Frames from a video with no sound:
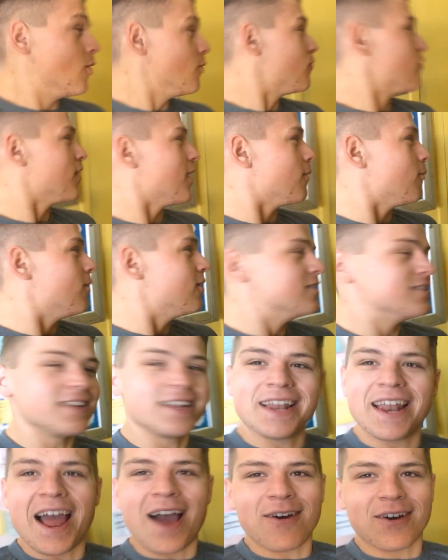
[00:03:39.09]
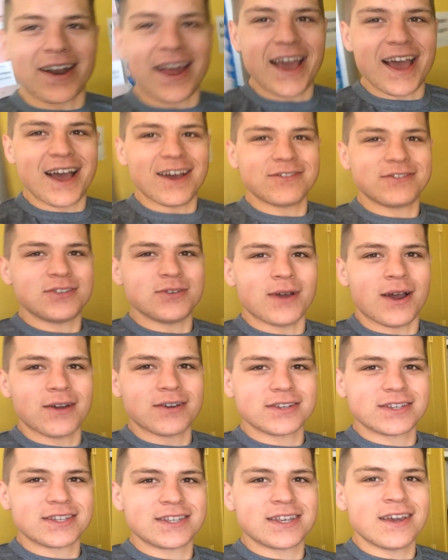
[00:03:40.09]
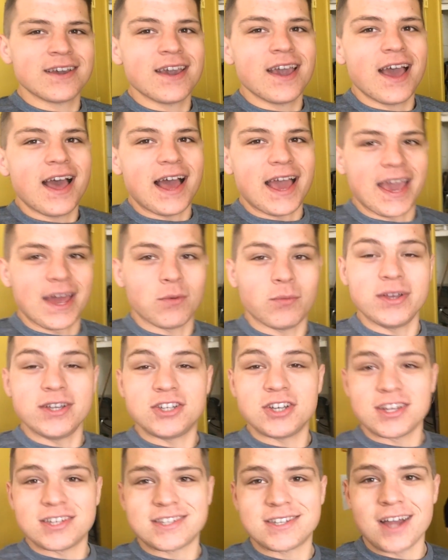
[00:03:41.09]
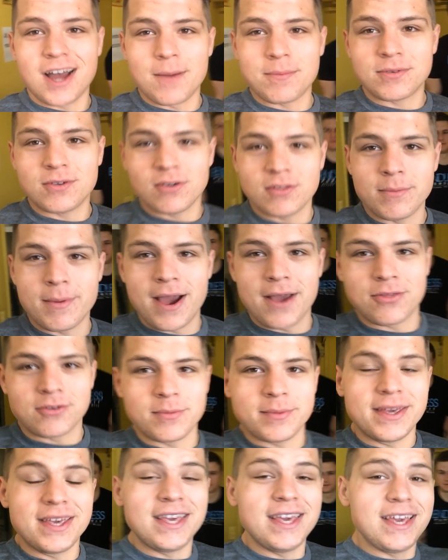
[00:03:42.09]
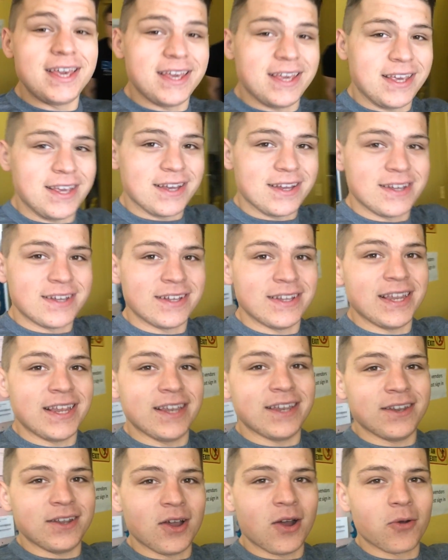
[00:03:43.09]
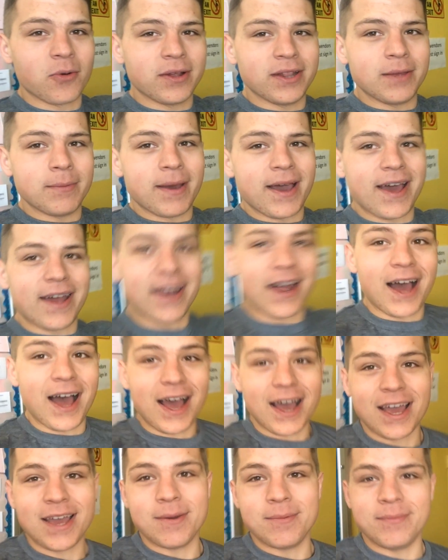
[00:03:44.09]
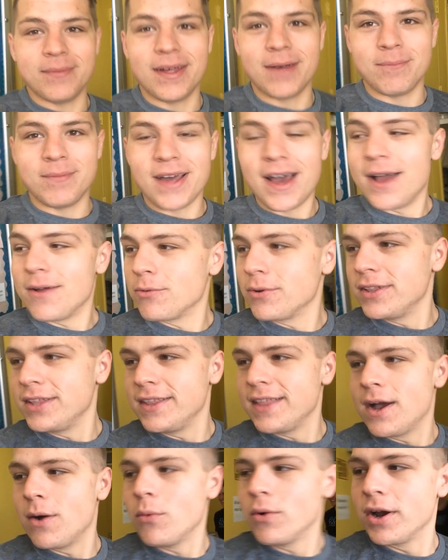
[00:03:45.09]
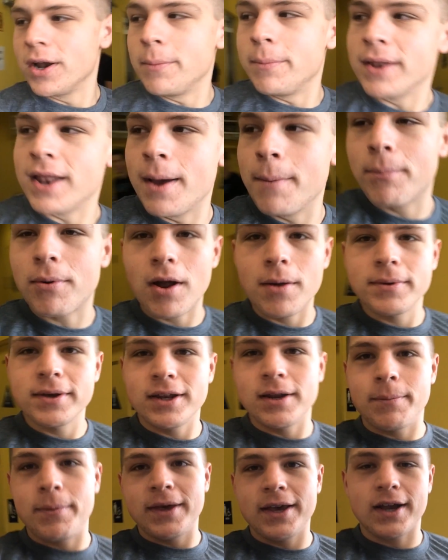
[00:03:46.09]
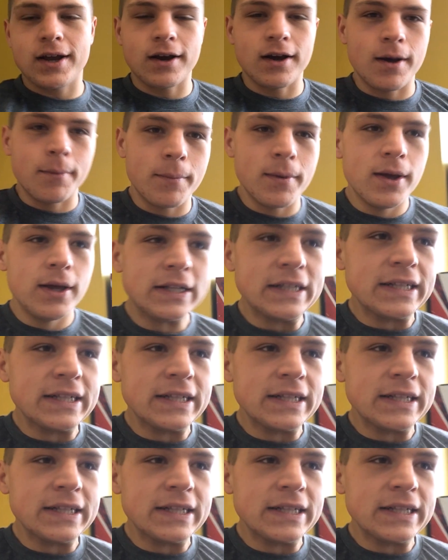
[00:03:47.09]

road for like, what is it, an hour and a half, two hours? Yep. Yep. And we just stopped to go to the bathroom. He needed to go really bad. I am not really that worried, but I'm probably going to pick up